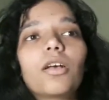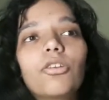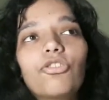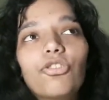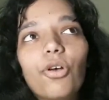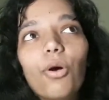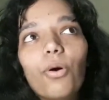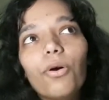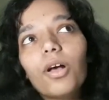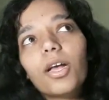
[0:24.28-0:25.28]

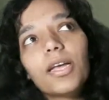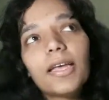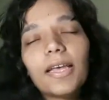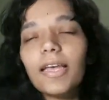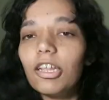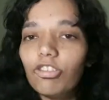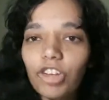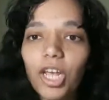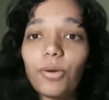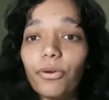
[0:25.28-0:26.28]
So in
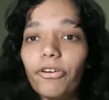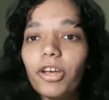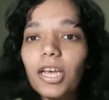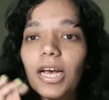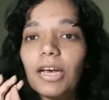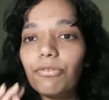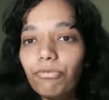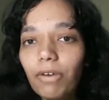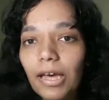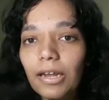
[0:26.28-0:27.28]
January I
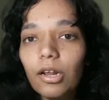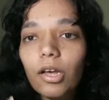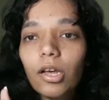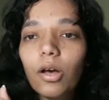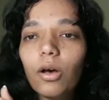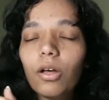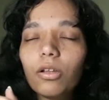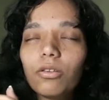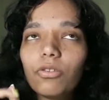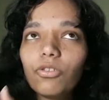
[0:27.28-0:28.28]
read
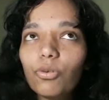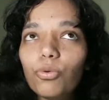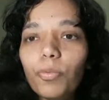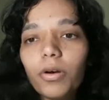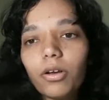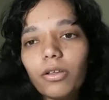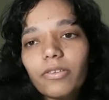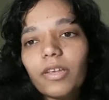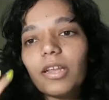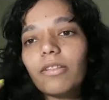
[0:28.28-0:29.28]
2
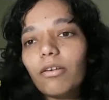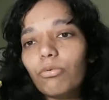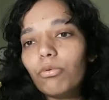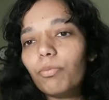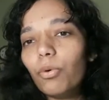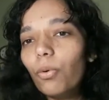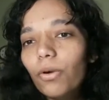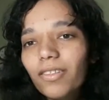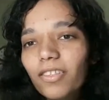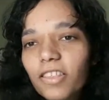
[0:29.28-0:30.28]
books and they were
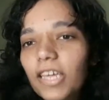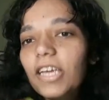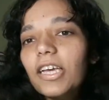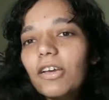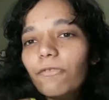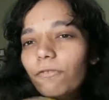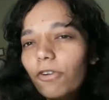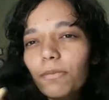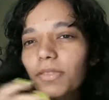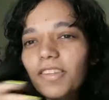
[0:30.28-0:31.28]
both
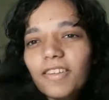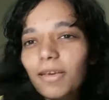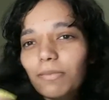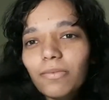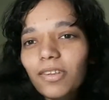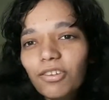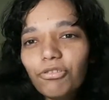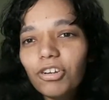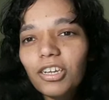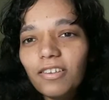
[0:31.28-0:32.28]
from the same
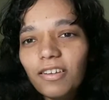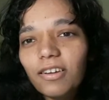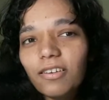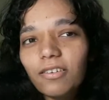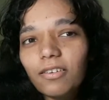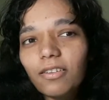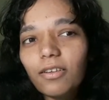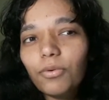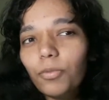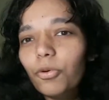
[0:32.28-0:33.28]
series and
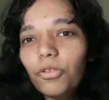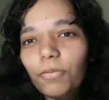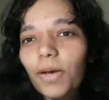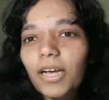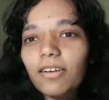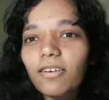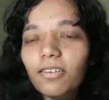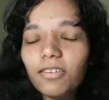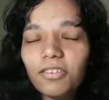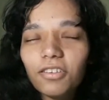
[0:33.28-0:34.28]
they were both
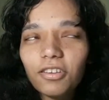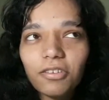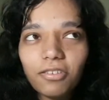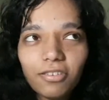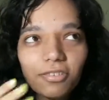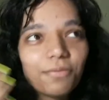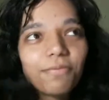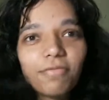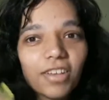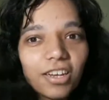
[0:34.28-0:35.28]
mangas, so
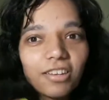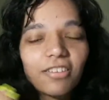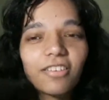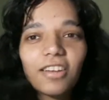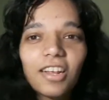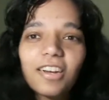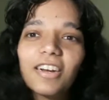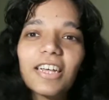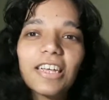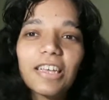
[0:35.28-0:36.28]
it's
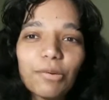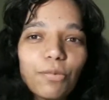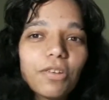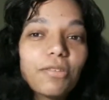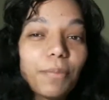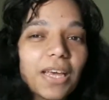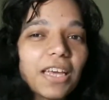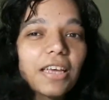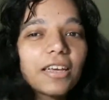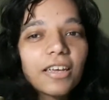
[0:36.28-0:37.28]
not like it was a big